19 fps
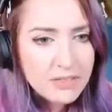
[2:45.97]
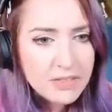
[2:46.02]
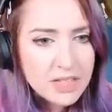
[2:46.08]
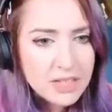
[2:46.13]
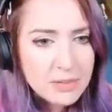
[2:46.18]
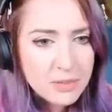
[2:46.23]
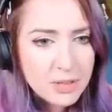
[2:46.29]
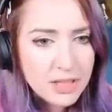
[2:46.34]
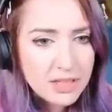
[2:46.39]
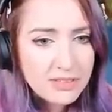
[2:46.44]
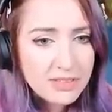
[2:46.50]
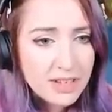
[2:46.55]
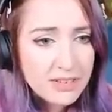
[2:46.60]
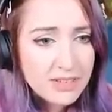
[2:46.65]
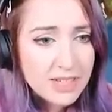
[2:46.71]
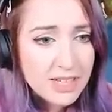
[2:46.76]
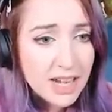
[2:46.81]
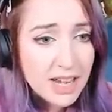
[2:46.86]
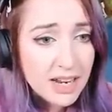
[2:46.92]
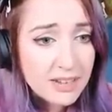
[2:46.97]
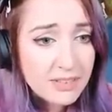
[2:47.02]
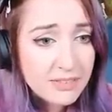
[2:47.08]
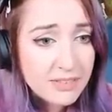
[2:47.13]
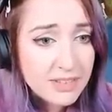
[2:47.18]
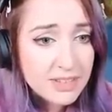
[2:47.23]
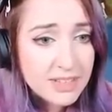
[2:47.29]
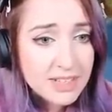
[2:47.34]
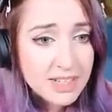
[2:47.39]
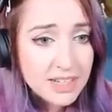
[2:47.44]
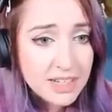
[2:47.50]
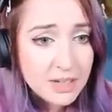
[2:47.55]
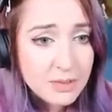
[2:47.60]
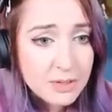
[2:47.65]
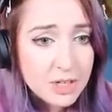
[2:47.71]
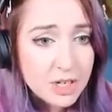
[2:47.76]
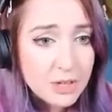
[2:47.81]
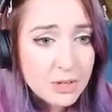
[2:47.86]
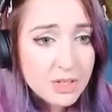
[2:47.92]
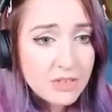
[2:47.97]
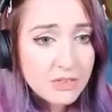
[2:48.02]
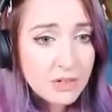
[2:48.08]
If your sim will live their entire life in the city you choose.